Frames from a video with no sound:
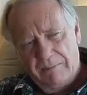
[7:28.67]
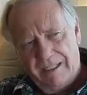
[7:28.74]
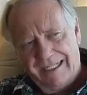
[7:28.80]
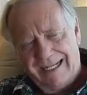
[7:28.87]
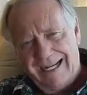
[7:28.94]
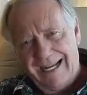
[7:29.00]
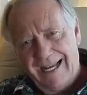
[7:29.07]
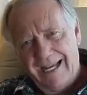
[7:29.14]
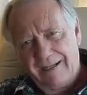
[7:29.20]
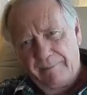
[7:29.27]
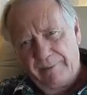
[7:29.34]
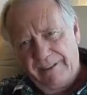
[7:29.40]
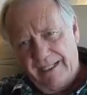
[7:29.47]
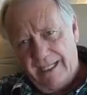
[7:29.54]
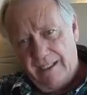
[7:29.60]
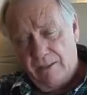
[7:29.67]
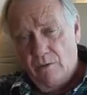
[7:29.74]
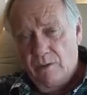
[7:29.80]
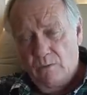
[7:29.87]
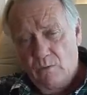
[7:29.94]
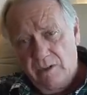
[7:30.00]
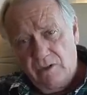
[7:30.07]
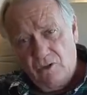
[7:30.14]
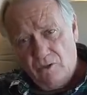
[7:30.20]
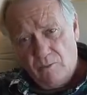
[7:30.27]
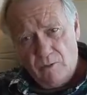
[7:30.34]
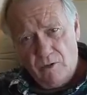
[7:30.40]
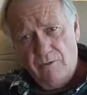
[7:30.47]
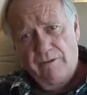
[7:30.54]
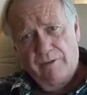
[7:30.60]
but I had a piano, and when you
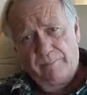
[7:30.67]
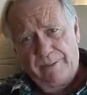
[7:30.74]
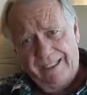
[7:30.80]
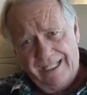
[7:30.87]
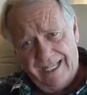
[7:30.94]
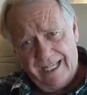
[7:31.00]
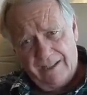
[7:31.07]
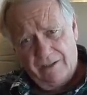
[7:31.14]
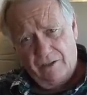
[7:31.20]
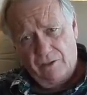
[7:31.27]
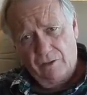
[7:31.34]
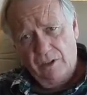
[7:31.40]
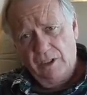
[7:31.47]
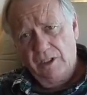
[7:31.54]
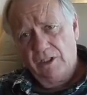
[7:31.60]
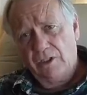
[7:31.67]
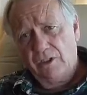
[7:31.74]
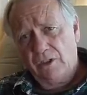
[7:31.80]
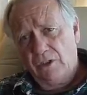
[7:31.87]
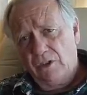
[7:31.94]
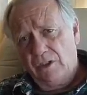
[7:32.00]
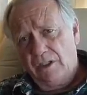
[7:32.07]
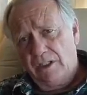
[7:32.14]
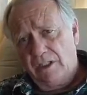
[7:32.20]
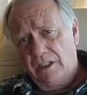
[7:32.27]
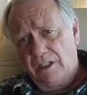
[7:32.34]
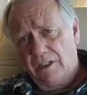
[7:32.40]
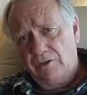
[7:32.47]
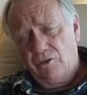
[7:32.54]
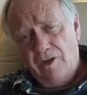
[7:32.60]
move a piano,
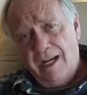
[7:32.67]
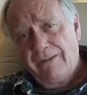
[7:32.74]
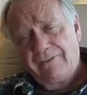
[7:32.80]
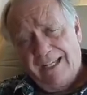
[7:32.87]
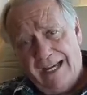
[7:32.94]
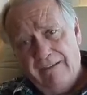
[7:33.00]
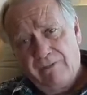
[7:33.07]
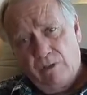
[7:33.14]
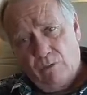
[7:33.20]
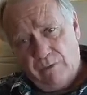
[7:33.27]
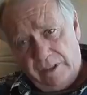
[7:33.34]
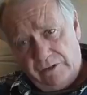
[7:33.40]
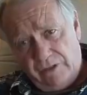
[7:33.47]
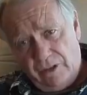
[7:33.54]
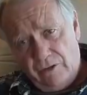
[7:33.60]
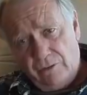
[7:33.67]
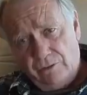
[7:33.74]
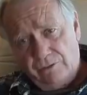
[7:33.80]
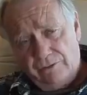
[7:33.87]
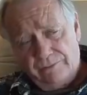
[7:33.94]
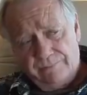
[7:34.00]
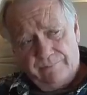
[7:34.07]
uh, you have to have it retuned.